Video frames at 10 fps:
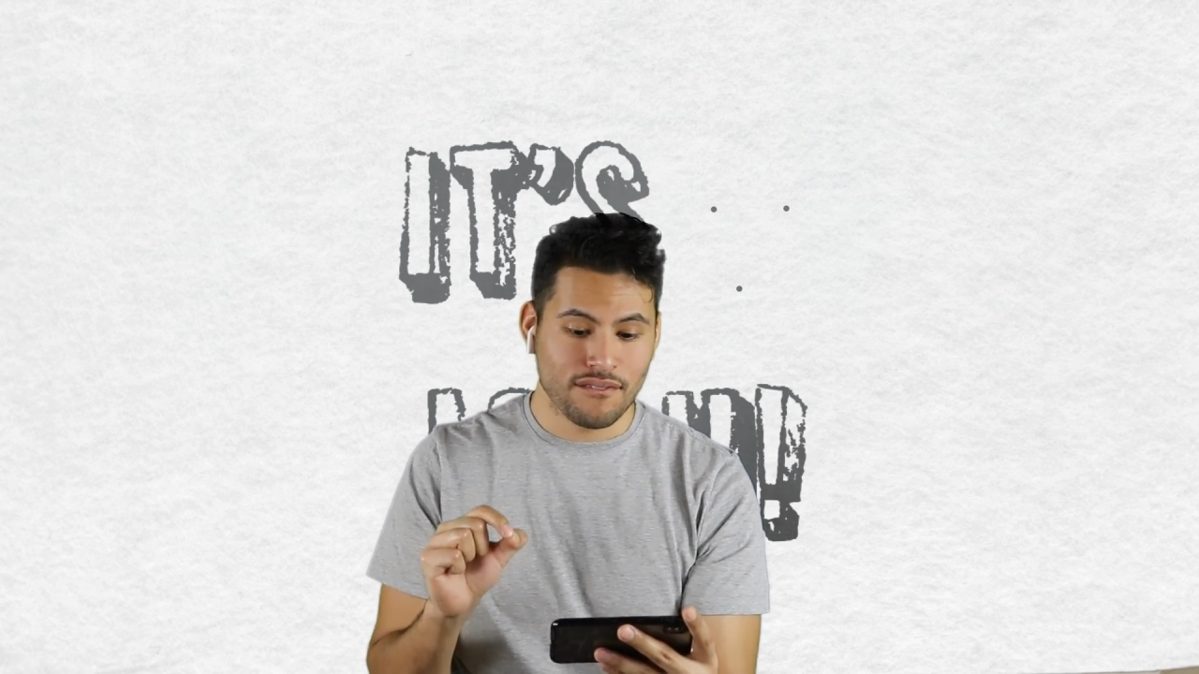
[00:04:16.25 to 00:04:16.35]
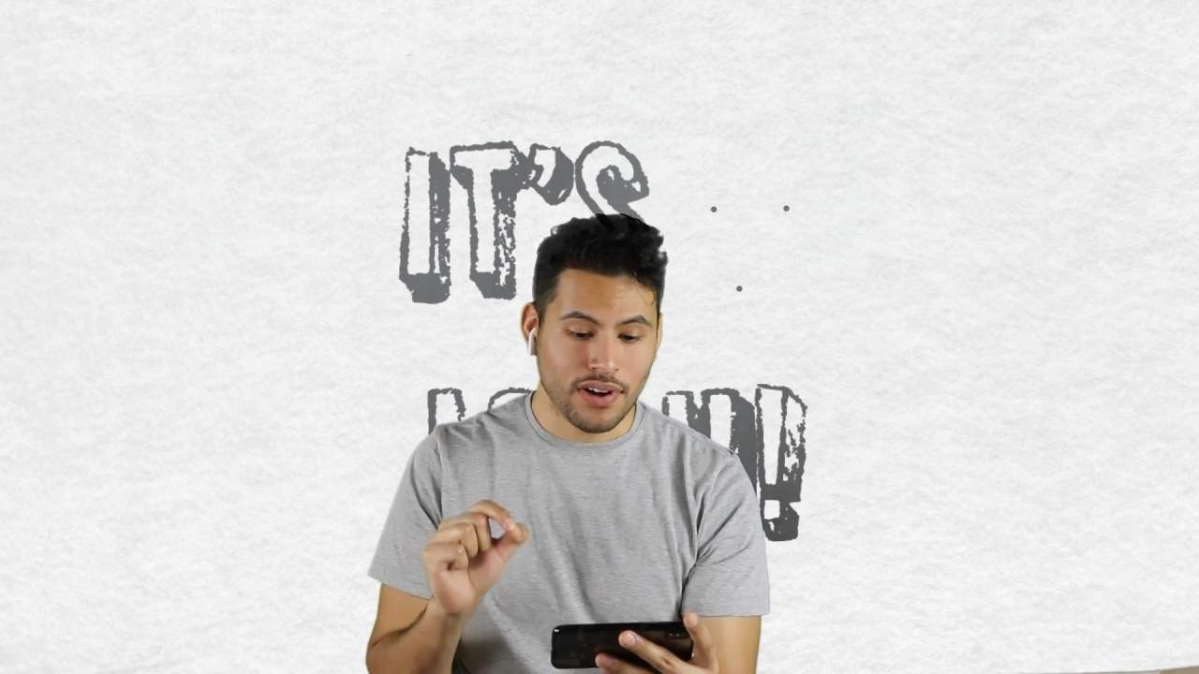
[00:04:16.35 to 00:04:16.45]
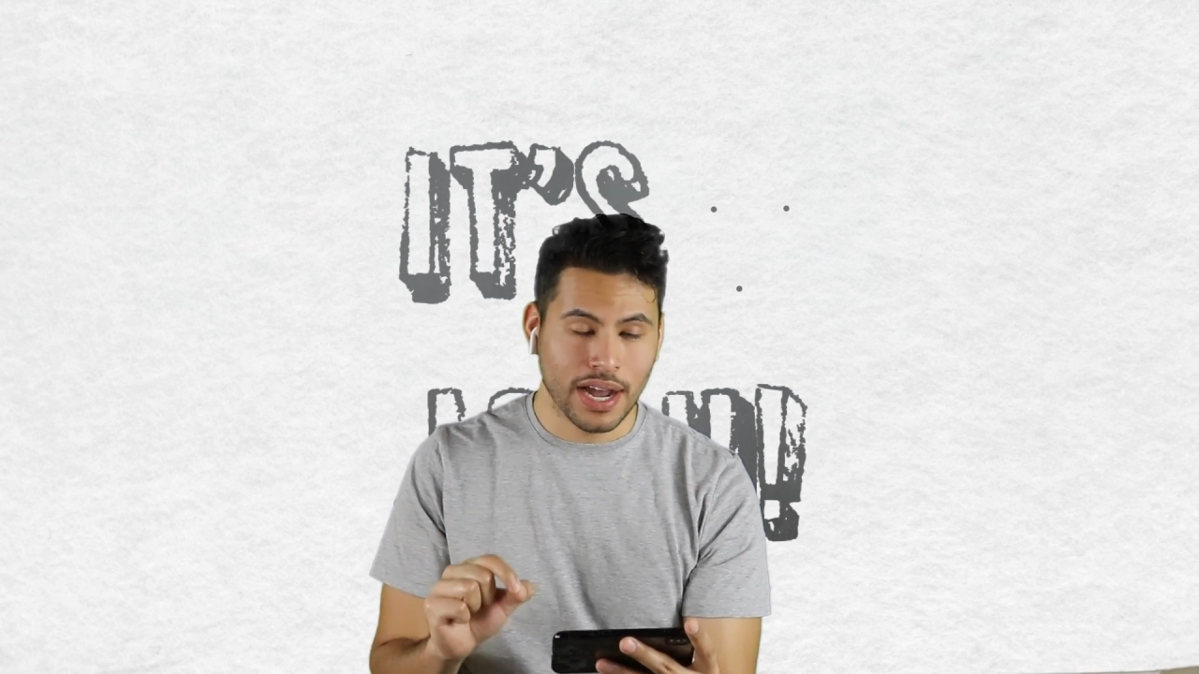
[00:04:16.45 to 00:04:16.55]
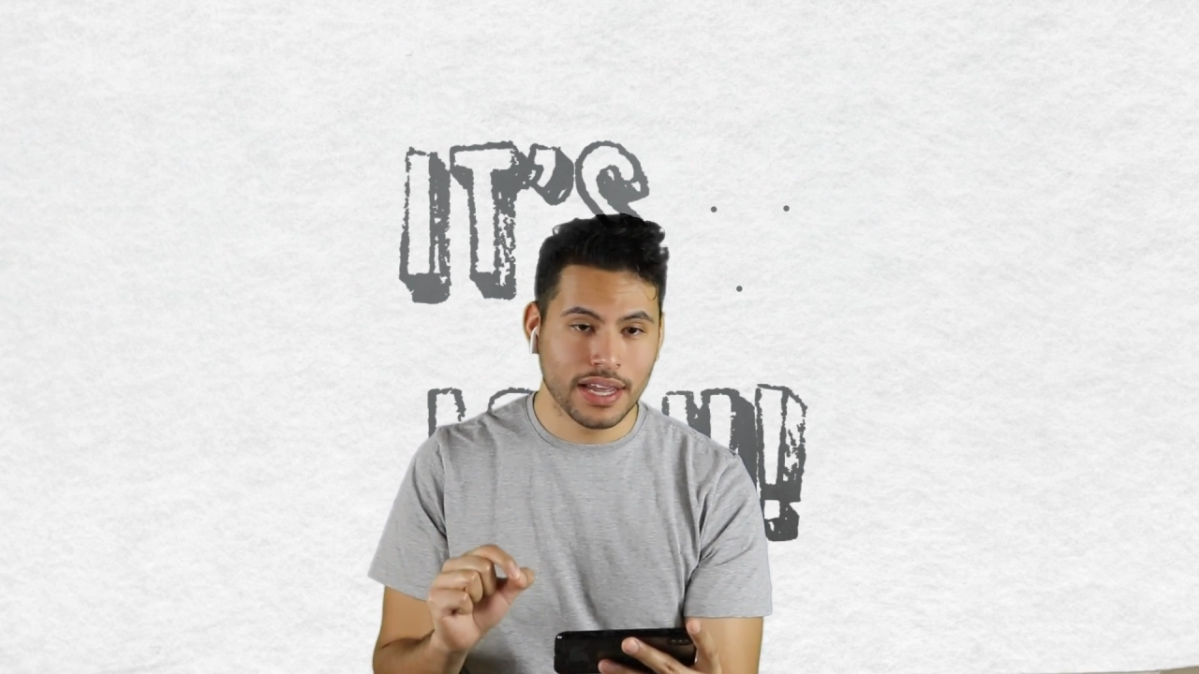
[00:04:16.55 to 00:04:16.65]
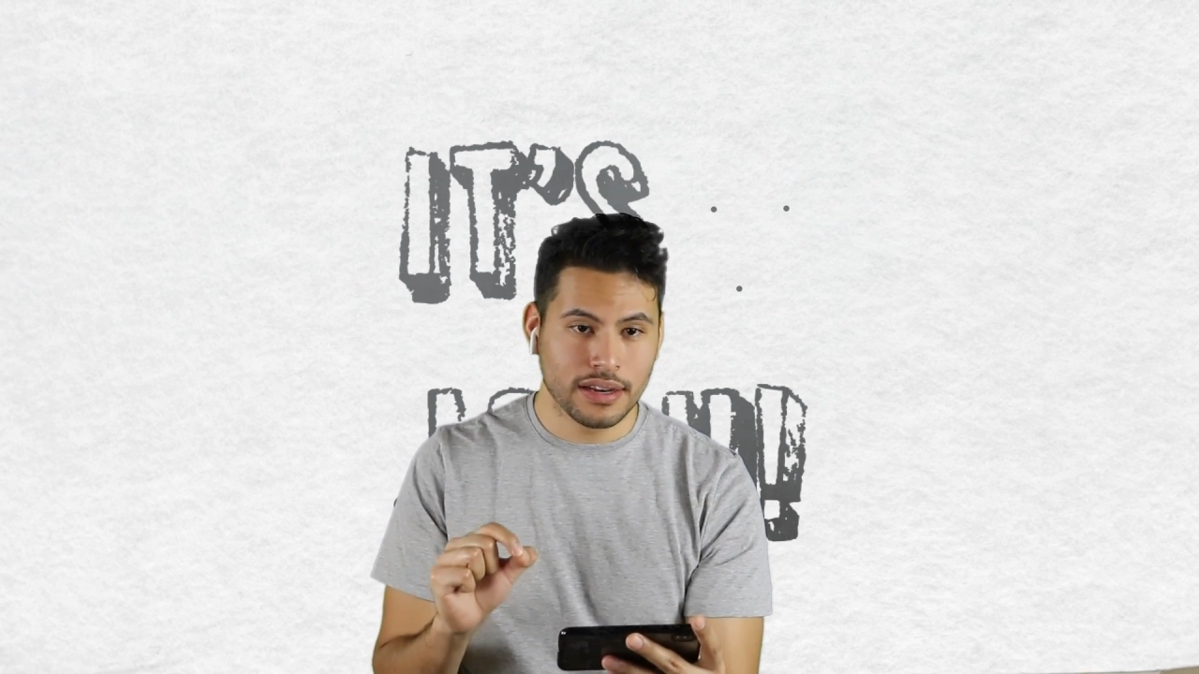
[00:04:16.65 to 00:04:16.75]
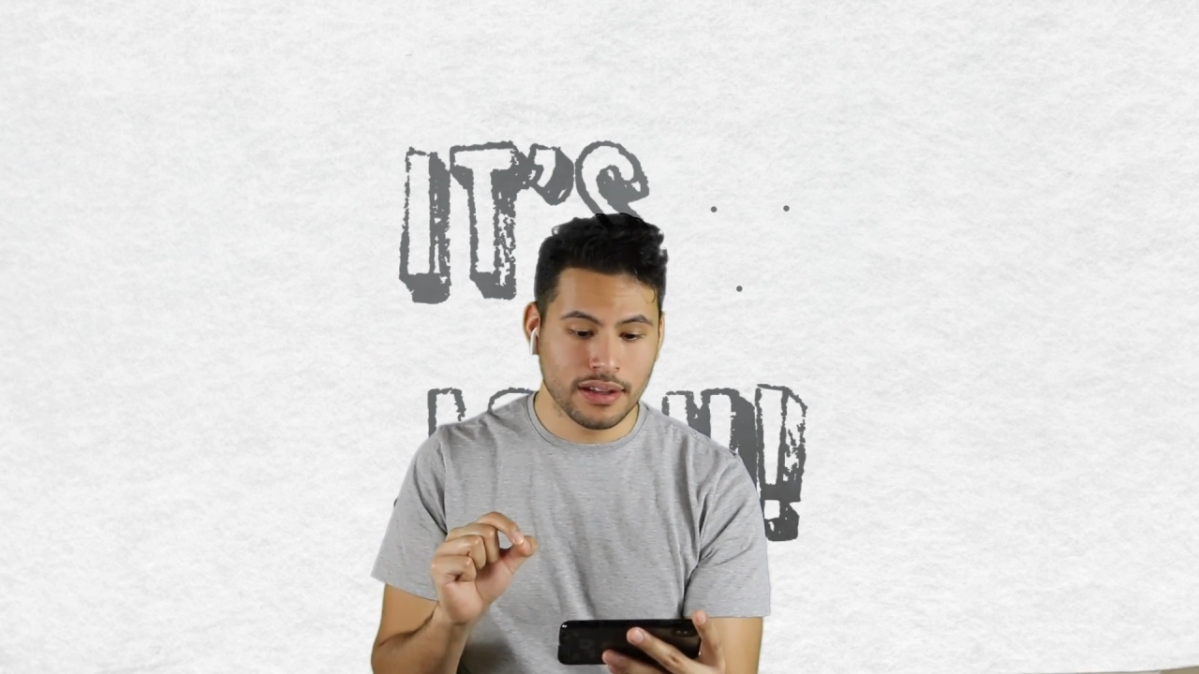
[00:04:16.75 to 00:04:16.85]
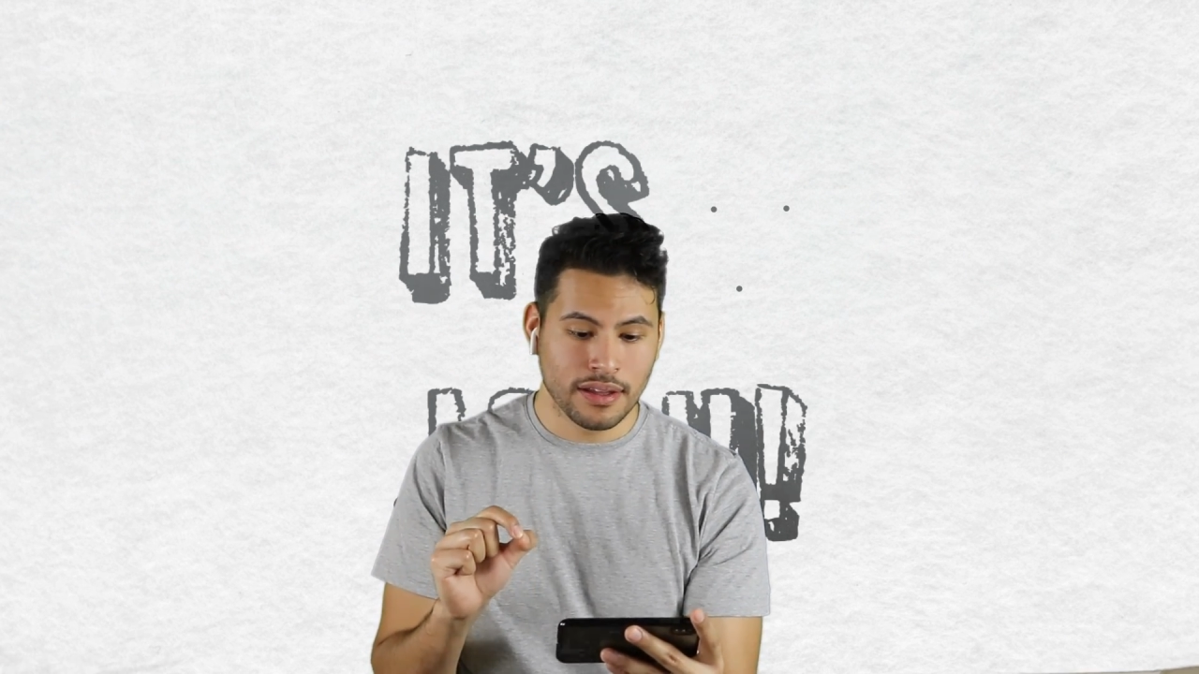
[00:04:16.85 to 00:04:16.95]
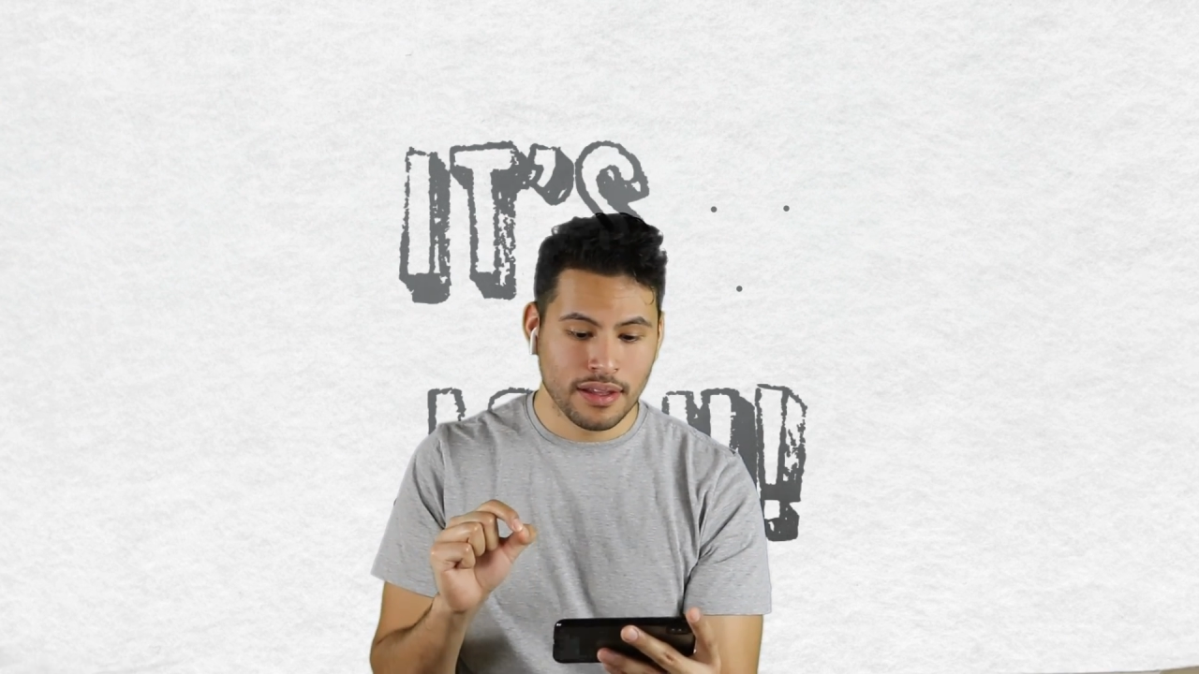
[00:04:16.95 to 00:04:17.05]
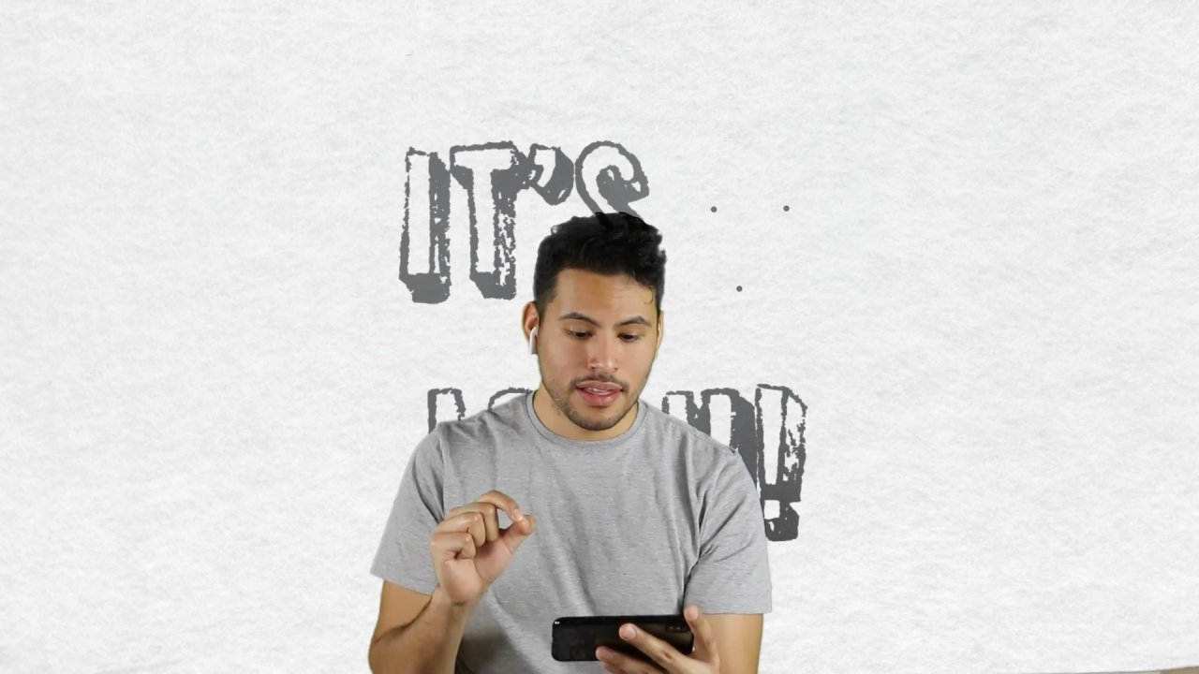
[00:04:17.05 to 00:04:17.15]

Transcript: find